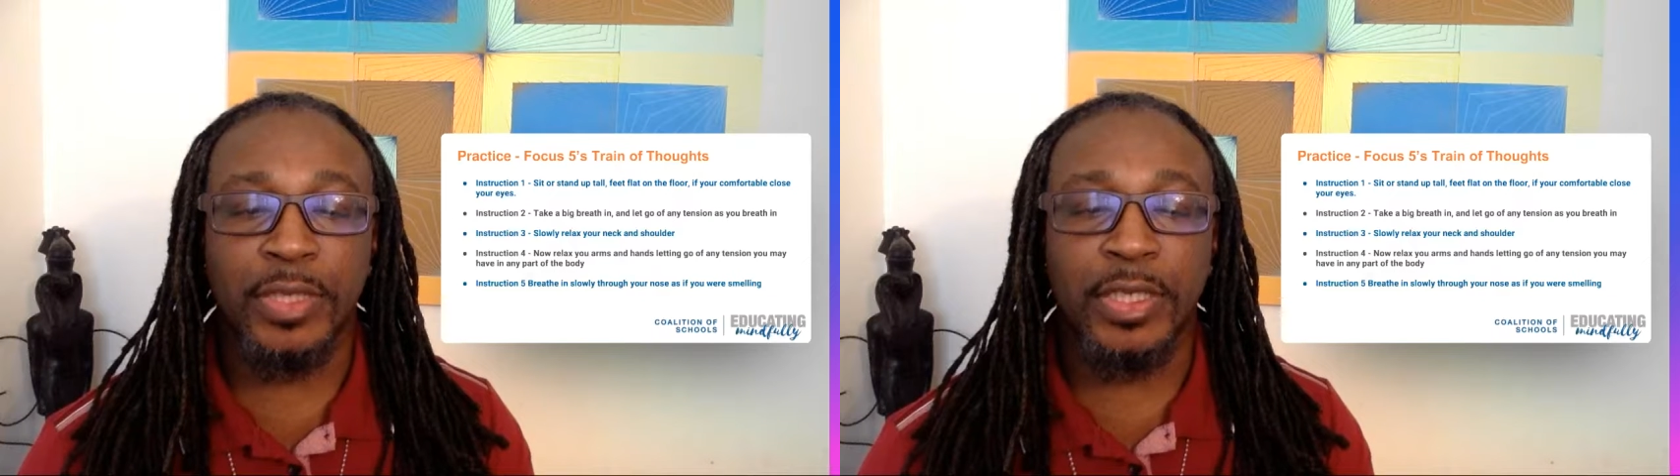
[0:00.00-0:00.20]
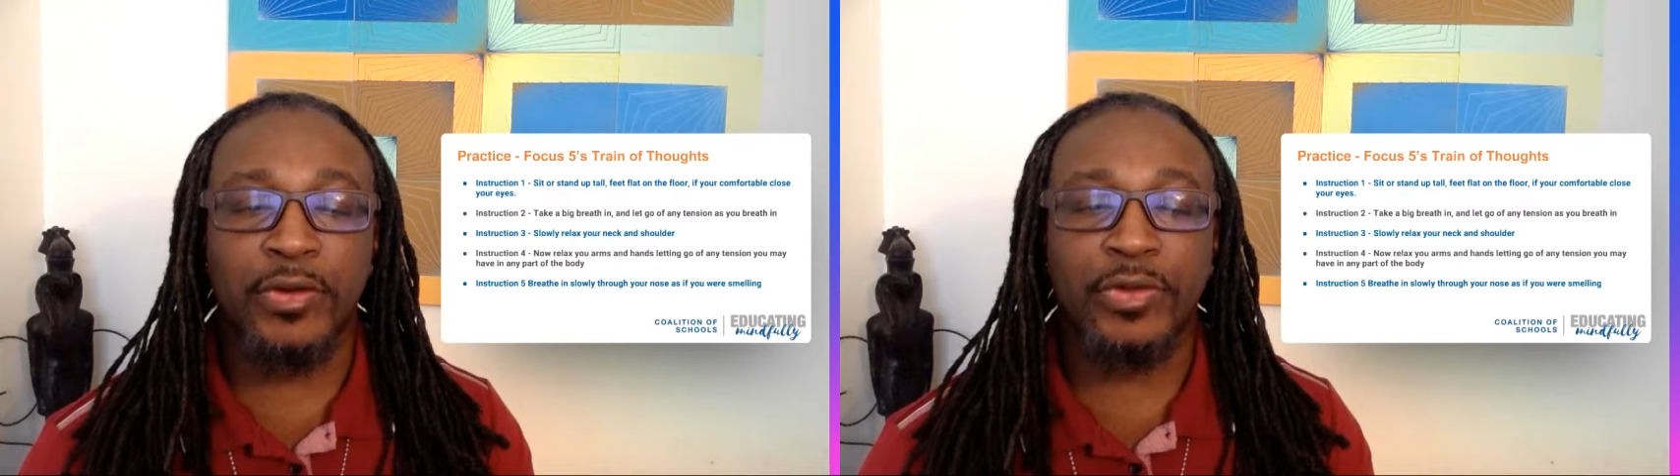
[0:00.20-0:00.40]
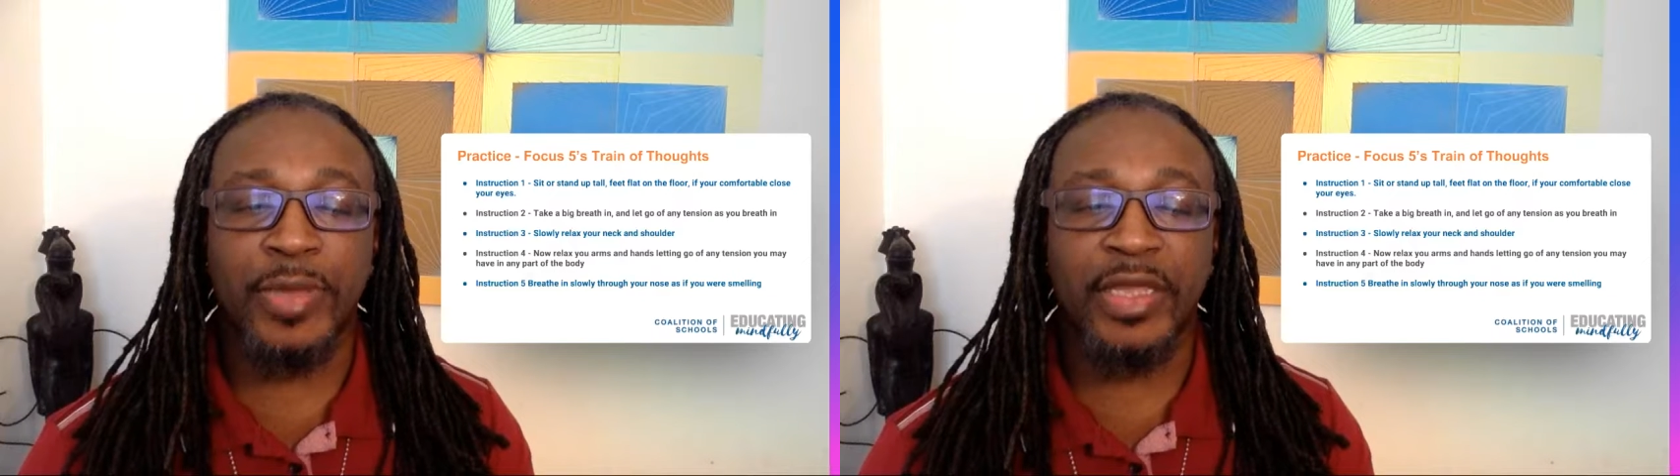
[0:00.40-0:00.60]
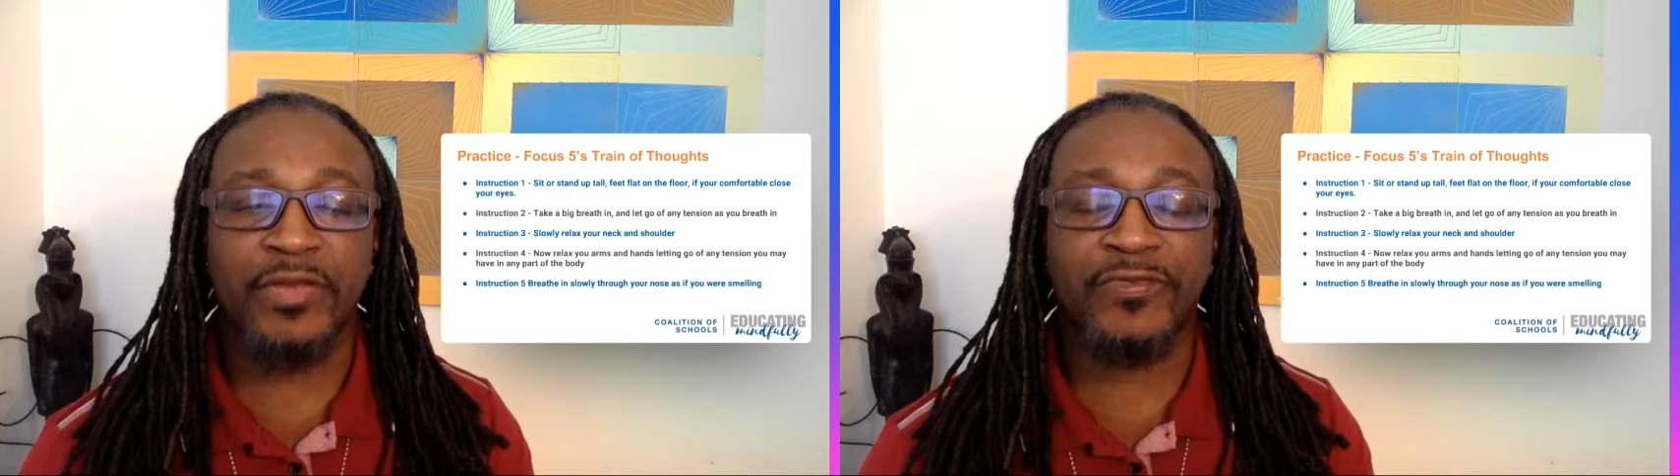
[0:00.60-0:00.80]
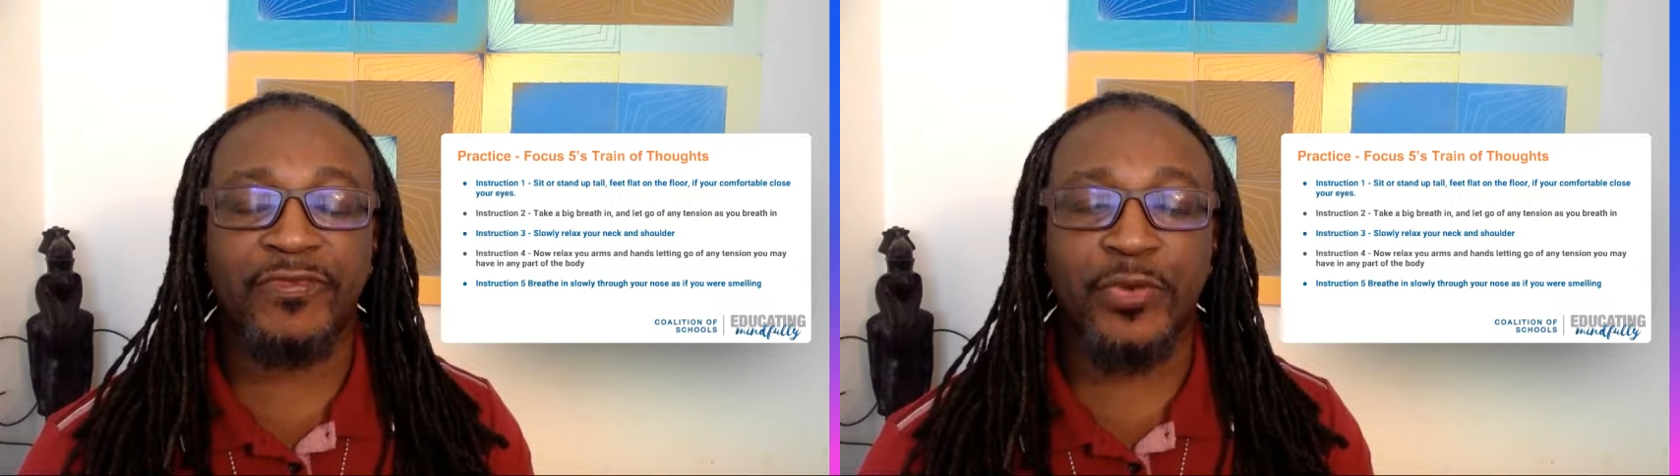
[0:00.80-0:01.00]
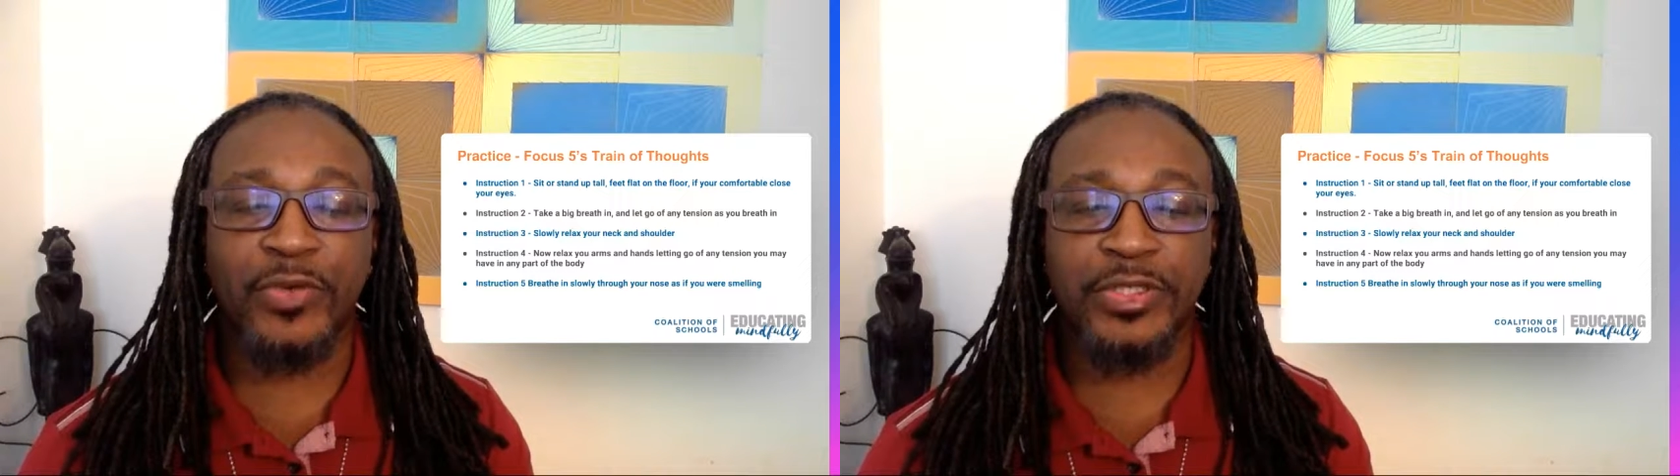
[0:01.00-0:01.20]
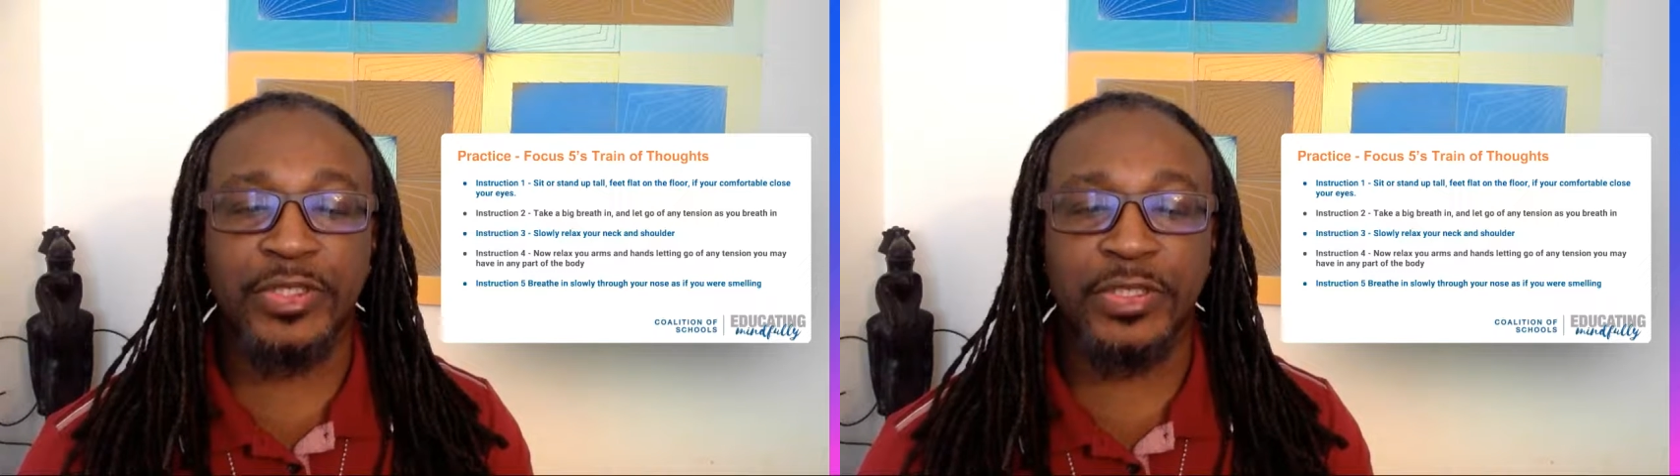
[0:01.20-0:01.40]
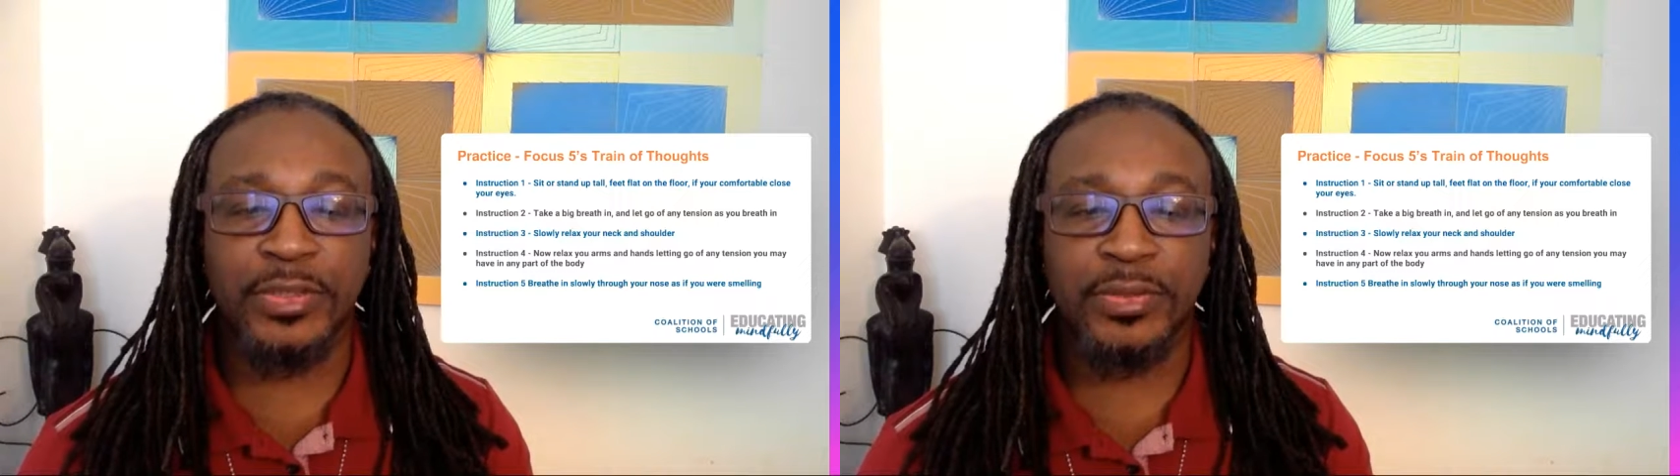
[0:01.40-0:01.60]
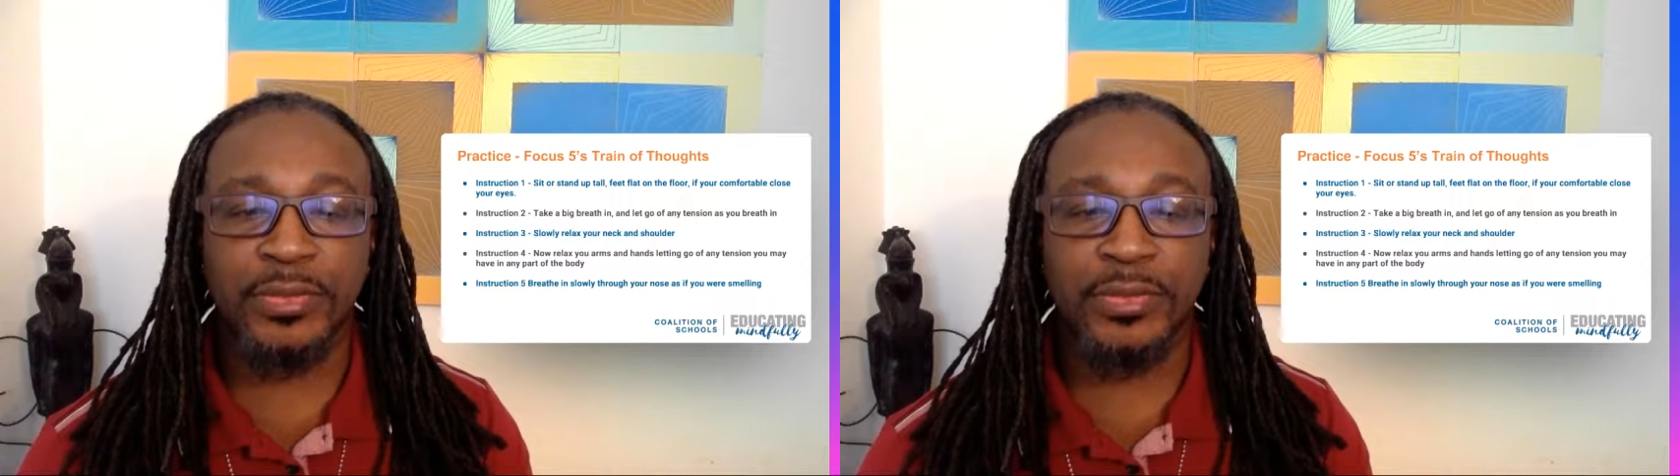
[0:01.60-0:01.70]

and going back and focusing